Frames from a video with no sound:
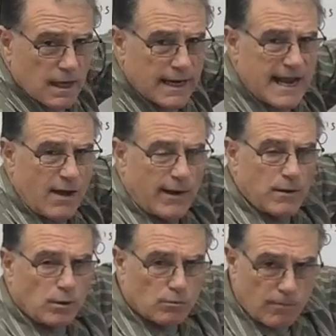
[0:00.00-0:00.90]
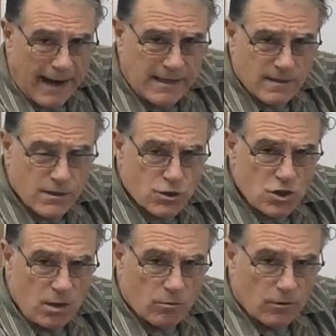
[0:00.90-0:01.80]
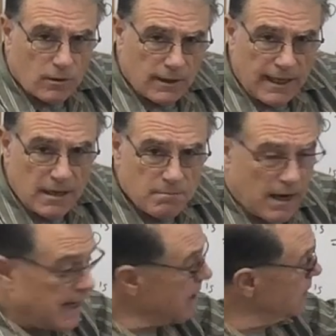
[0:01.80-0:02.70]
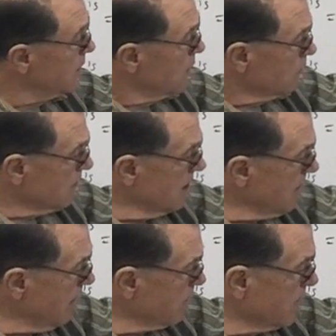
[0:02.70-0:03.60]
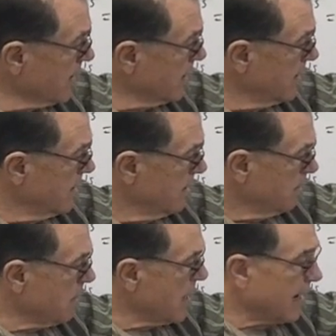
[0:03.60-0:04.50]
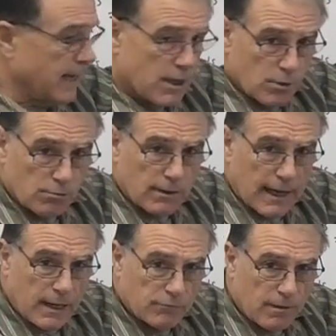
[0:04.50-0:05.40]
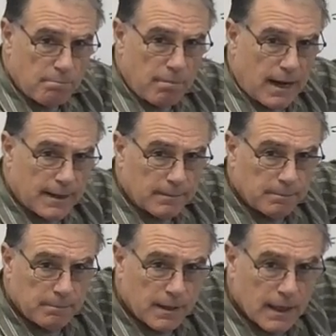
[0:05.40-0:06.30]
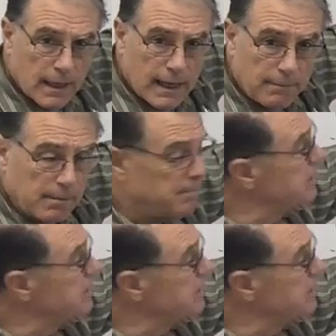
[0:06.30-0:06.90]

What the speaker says: And now I will write this numeral in Mayan, remembering Mayan write from bottom up.